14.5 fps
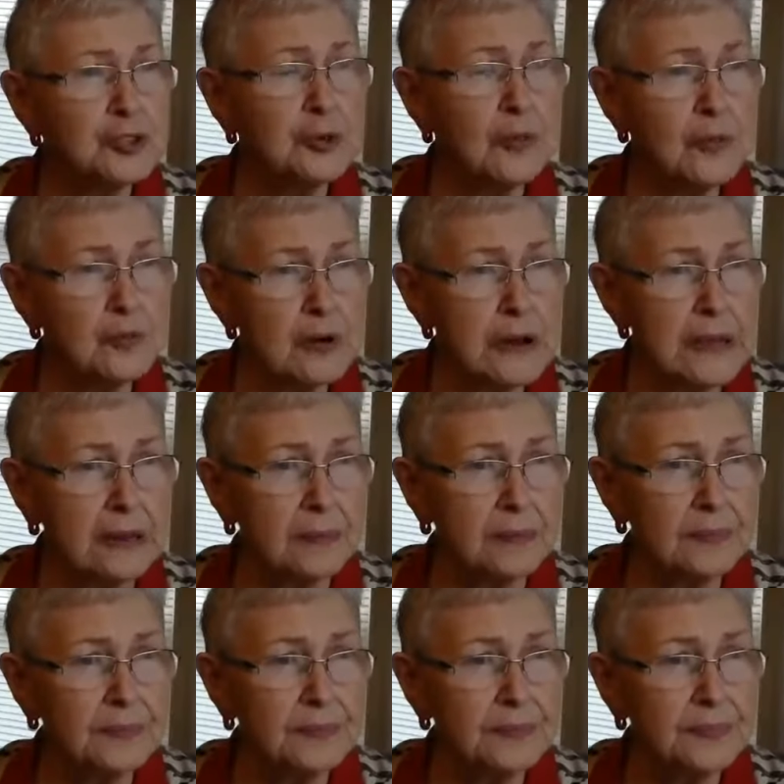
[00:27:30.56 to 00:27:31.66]

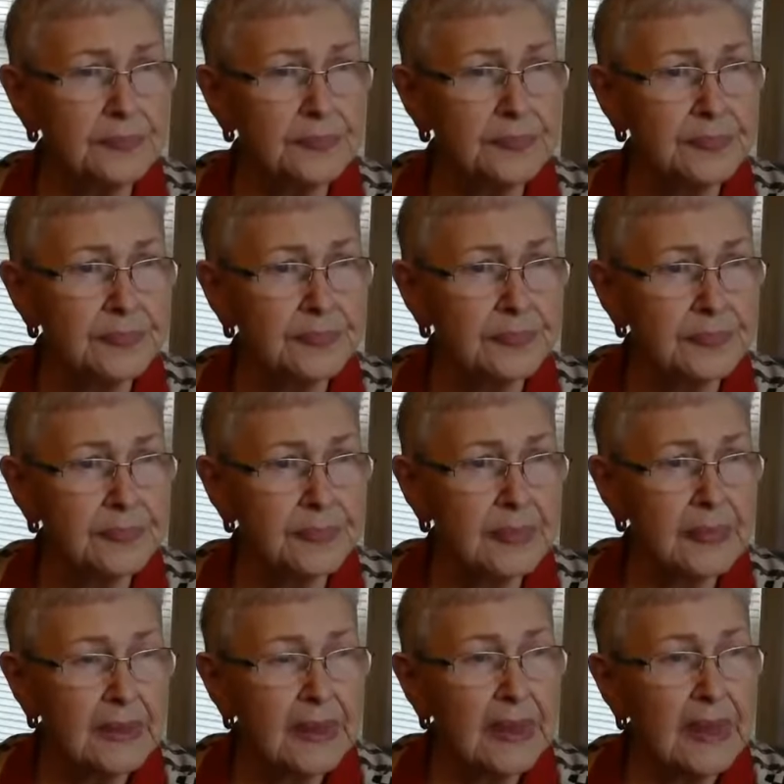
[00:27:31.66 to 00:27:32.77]
freedom,
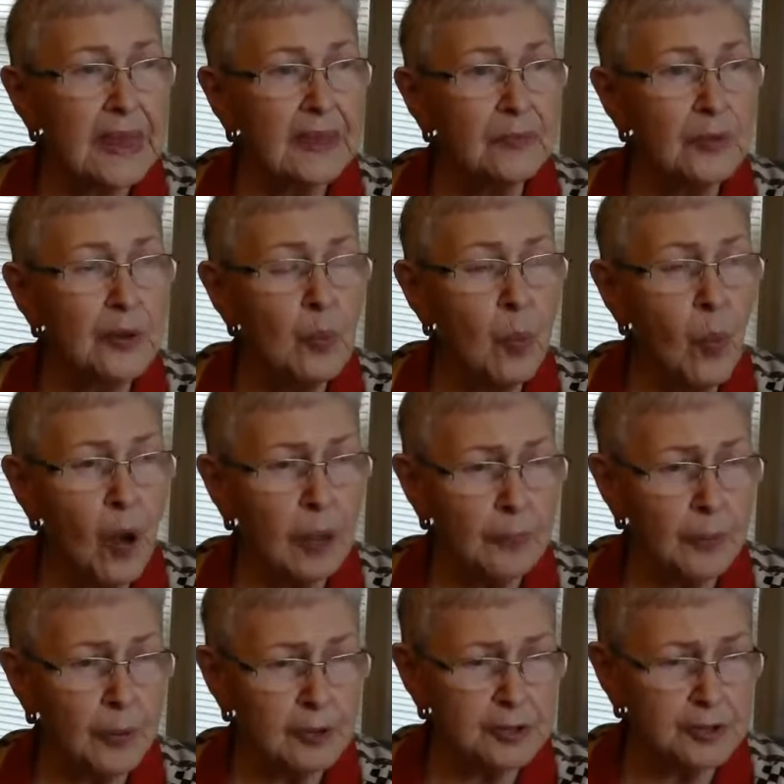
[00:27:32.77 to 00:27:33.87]
if we want
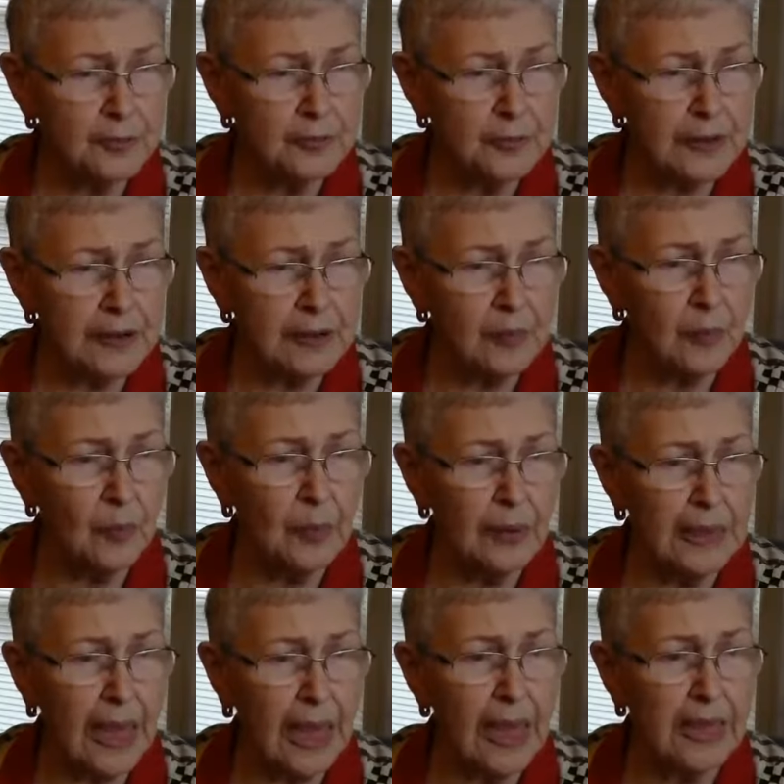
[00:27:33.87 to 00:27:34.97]
personal freedom,
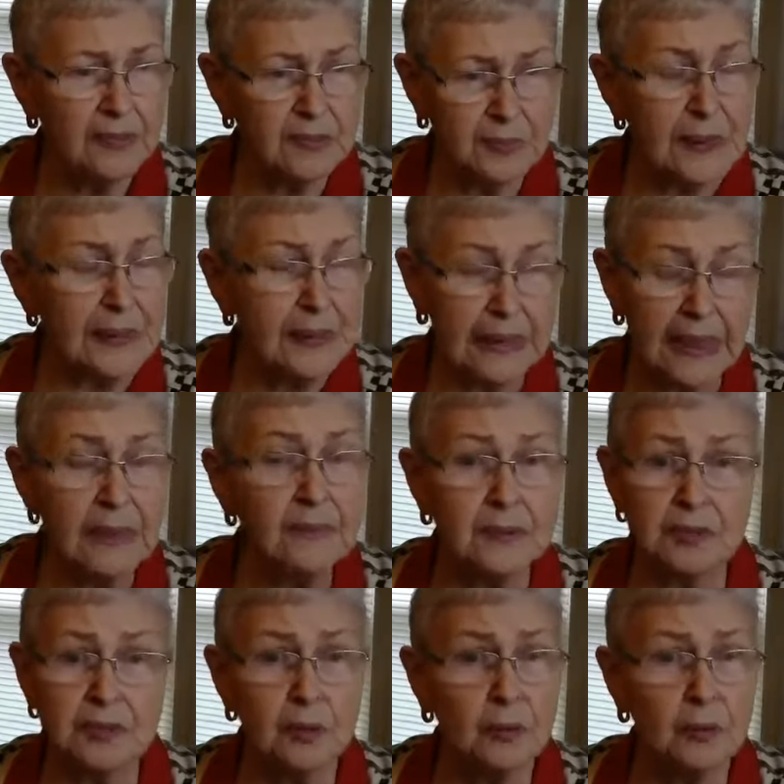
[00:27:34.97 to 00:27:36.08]
it's been
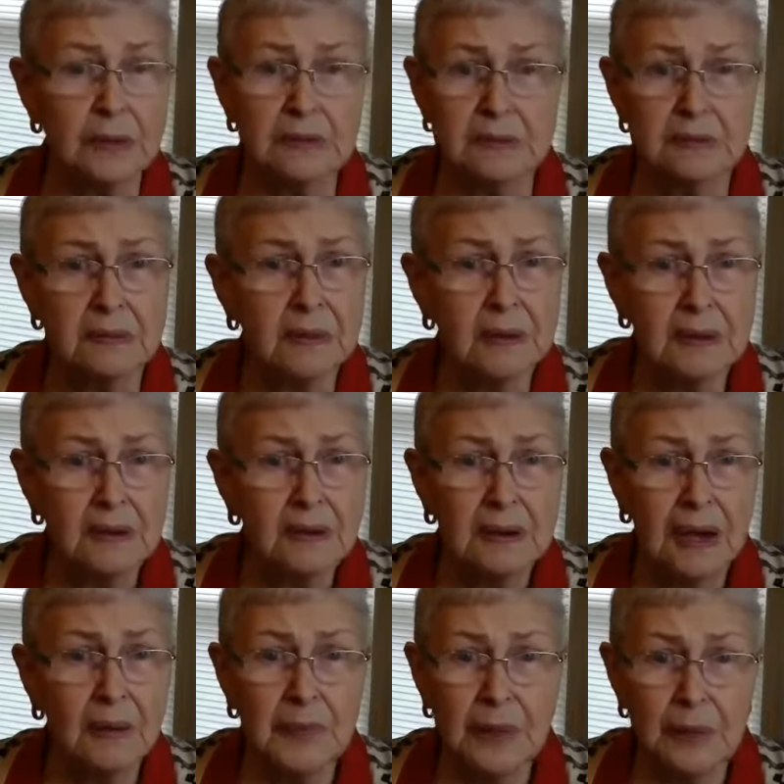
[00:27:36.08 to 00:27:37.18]
given to us.
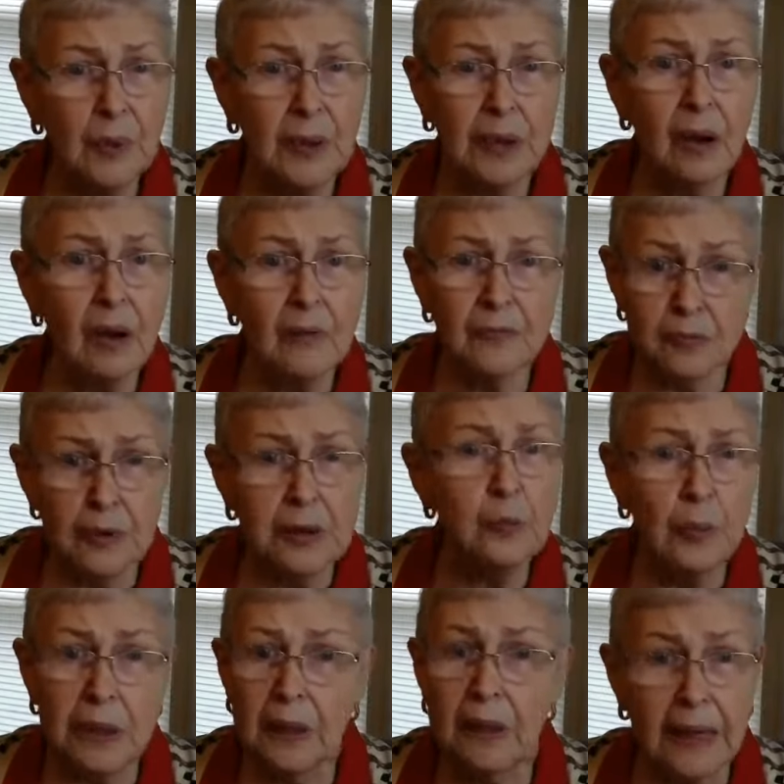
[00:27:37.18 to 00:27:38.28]
I mean, we are free
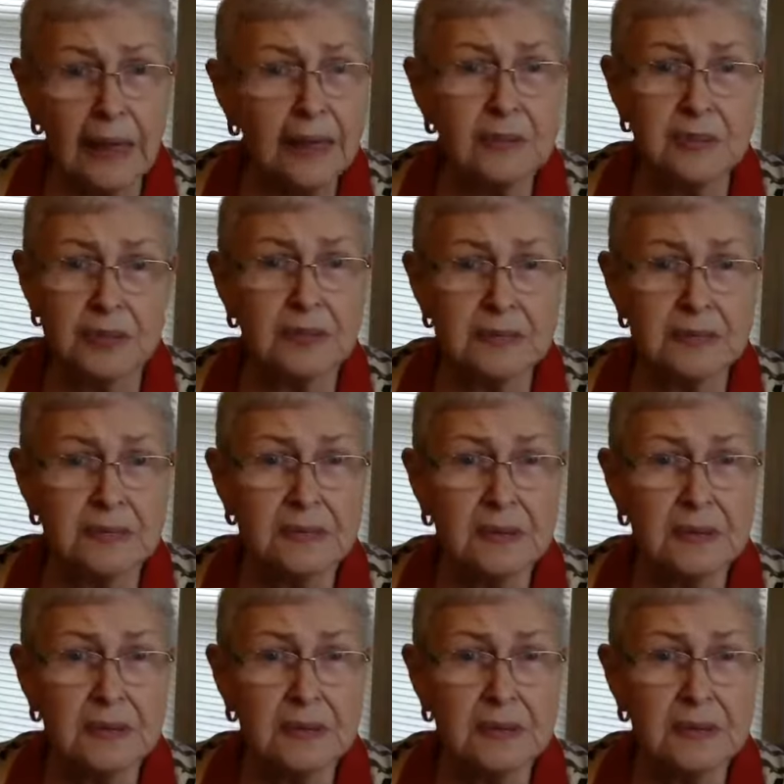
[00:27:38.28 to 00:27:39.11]
will agents.